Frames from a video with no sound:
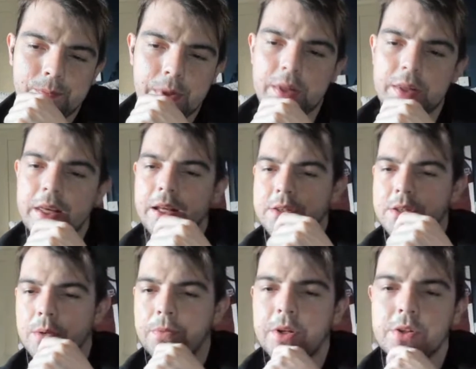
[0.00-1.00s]
But yeah,
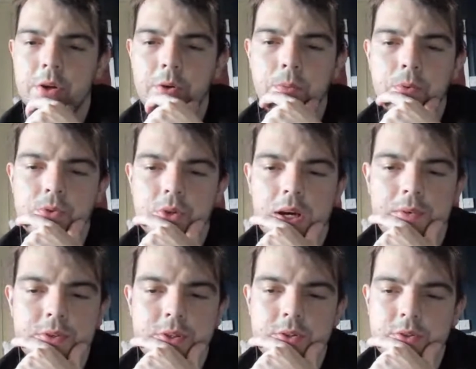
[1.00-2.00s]
some of the notable
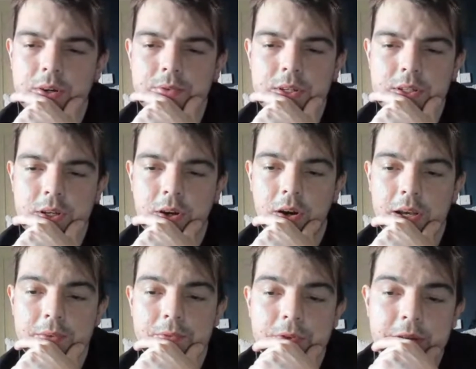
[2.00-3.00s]
drivers that drove this car,
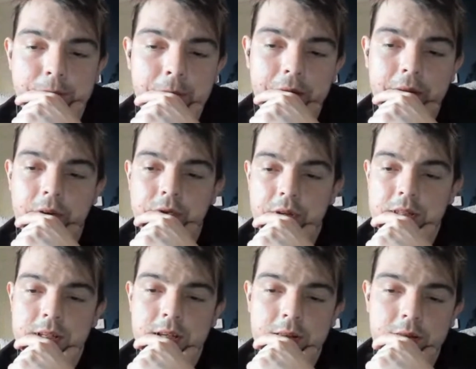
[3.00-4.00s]
even Mario
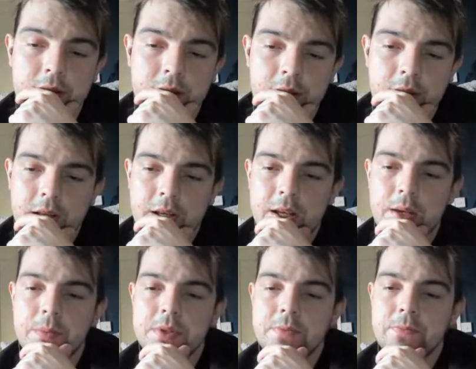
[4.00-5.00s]
Andretti and
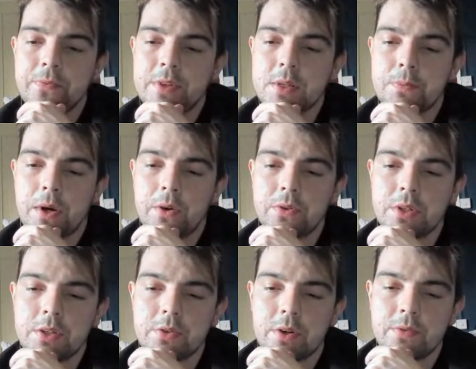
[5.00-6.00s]
Emerson
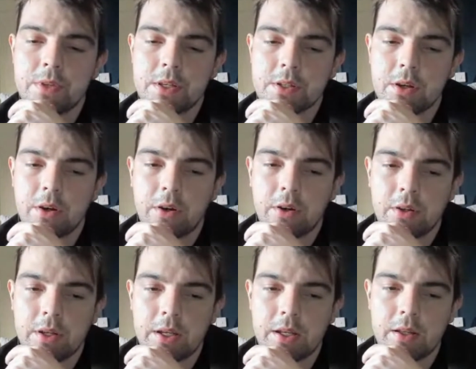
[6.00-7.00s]
Fittipaldi drove this car
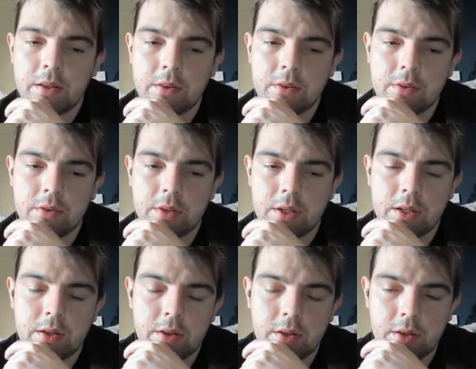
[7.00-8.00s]
in
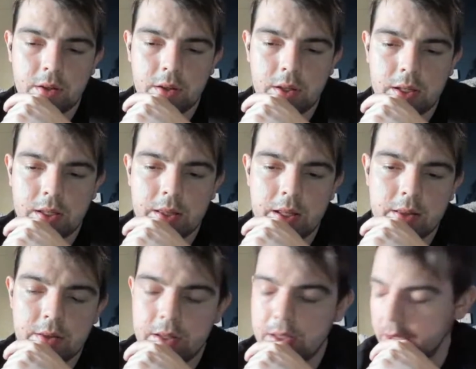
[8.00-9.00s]
their
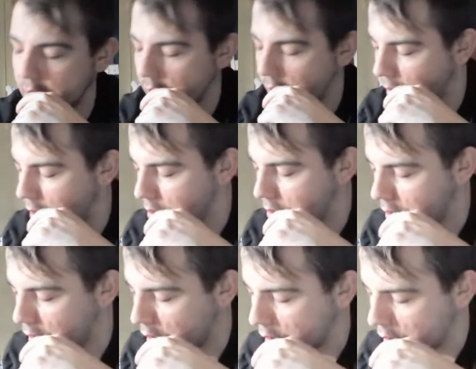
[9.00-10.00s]
careers.
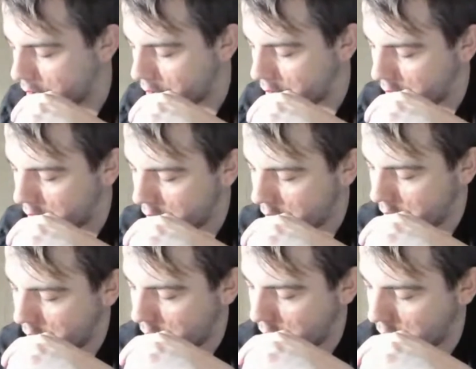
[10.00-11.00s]
So
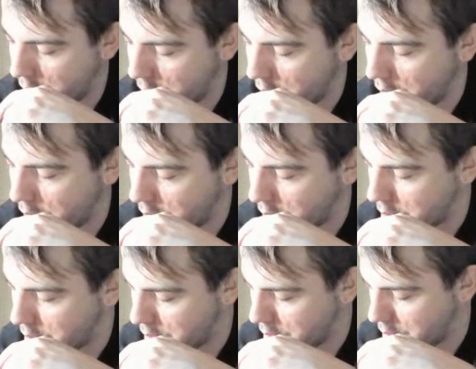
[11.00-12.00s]
yeah,
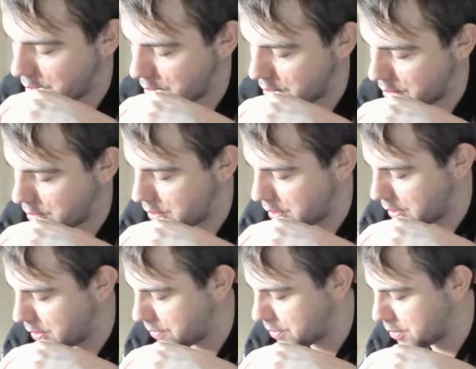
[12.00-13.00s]

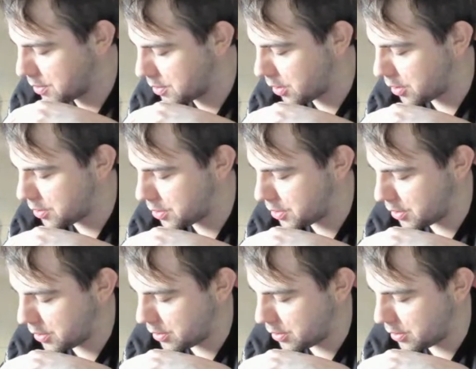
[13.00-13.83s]
it was such